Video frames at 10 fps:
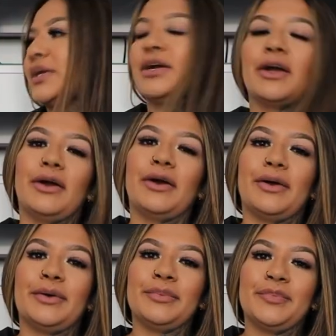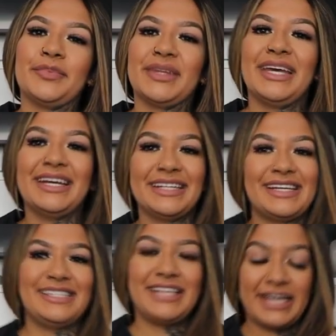Girl,
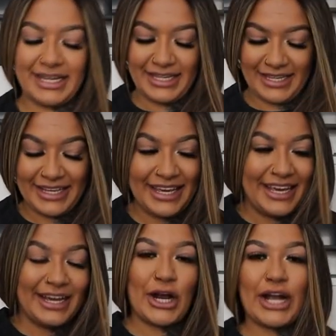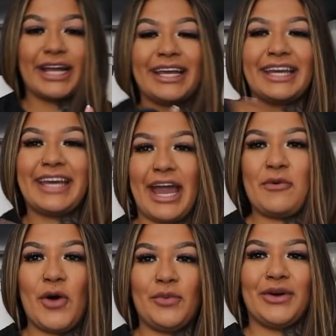that's it game
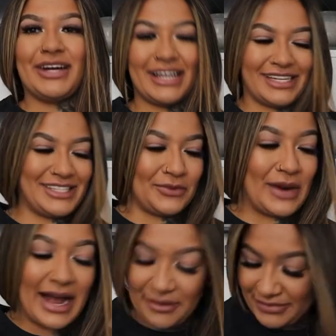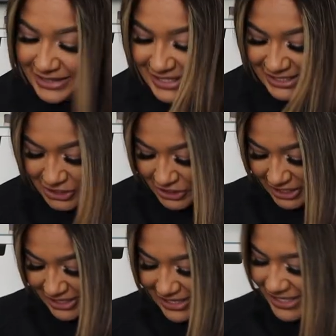over it's a wrap this
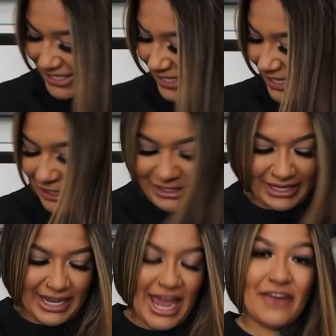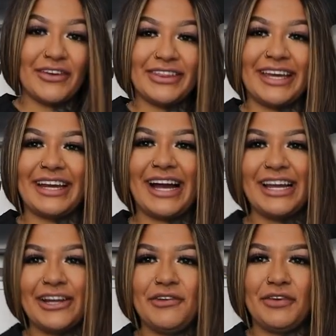shirt is literally everything
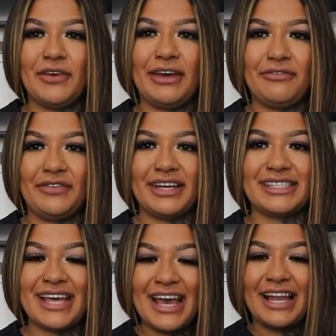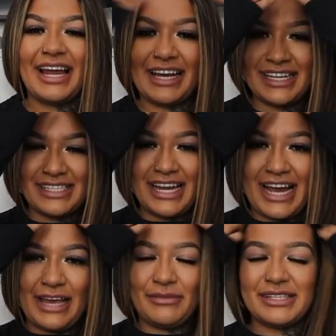i love the way it fits like i said
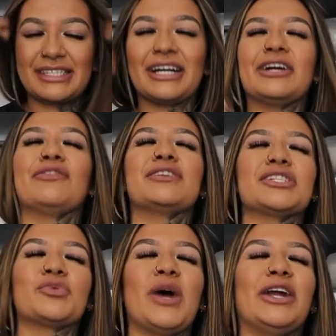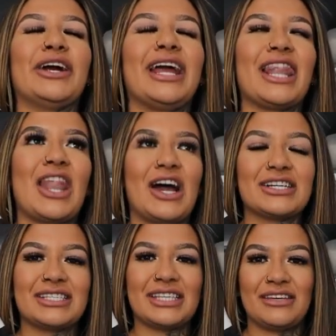i am a sucker for sweater and
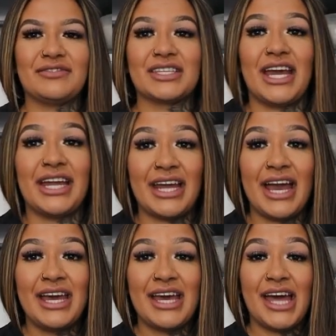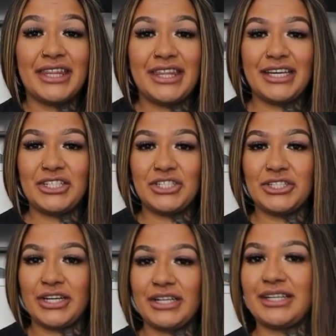long sleeves and this
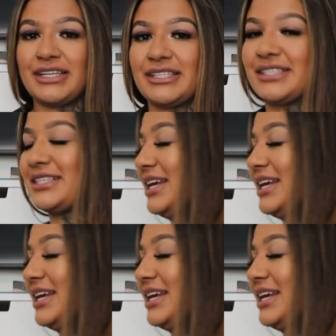shirt is